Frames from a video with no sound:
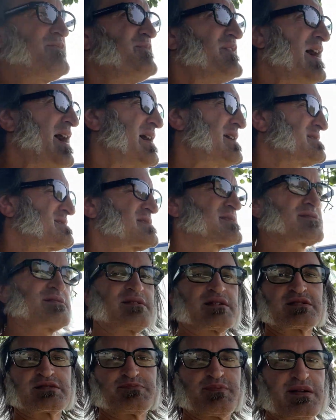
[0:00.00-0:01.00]
fast,
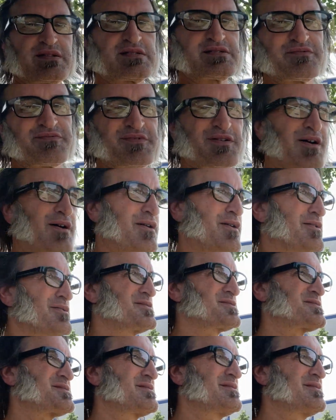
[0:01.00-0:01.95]
expensive cars.